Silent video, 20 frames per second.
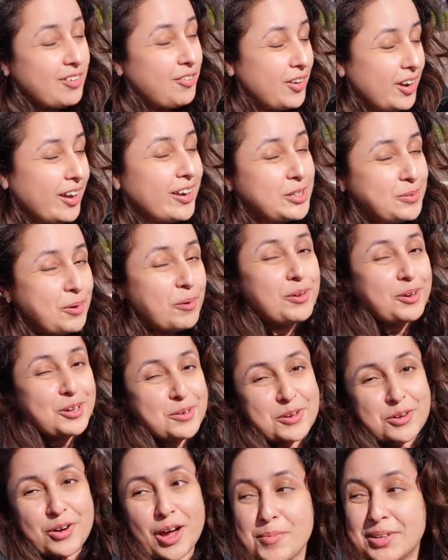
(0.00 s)
I feel like it's probably
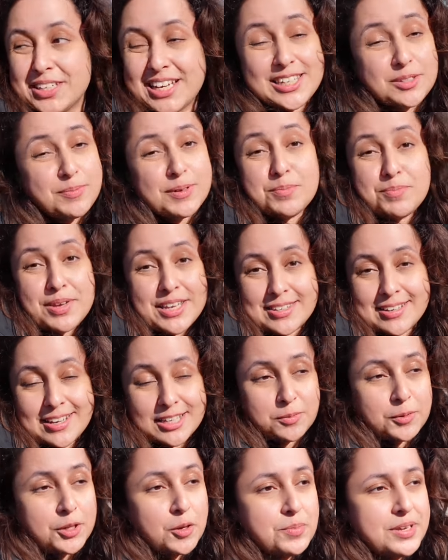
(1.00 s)
going to be quite busy. It's been busy.
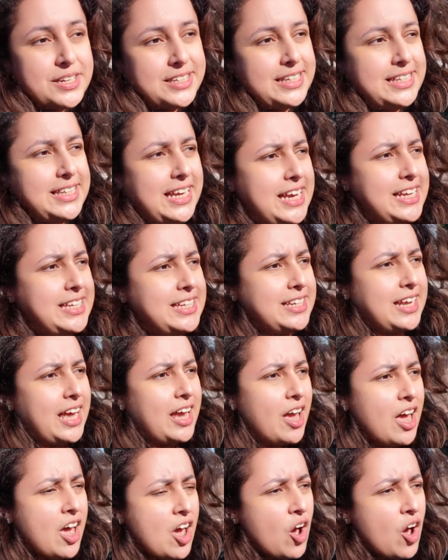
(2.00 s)
It's been a busy day today.